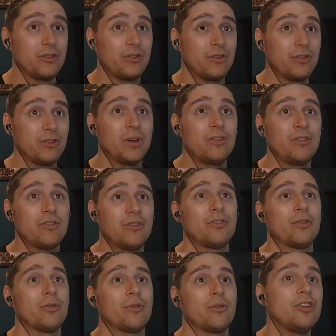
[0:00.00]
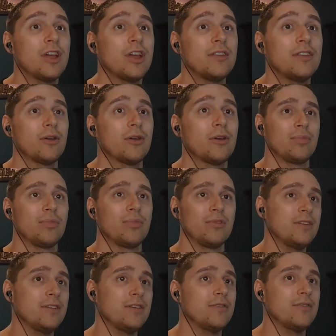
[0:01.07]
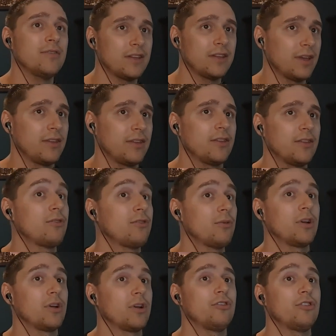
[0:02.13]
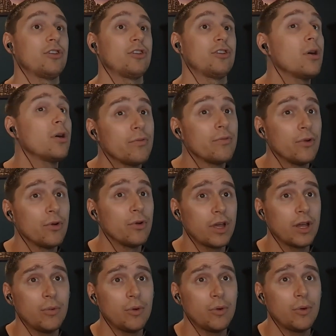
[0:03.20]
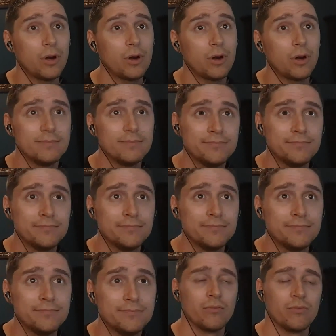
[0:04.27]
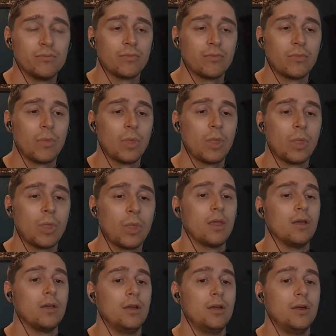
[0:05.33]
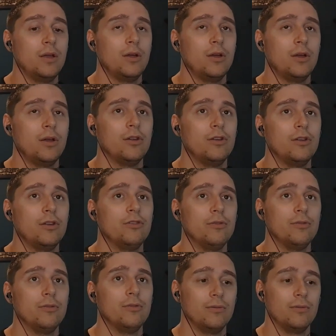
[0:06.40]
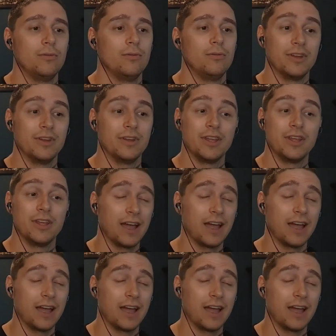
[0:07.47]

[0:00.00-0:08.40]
Karna is just pissed about the whole situation, so she ends up leaving and saying that she doesn't want to share a bunk with Volk anymore.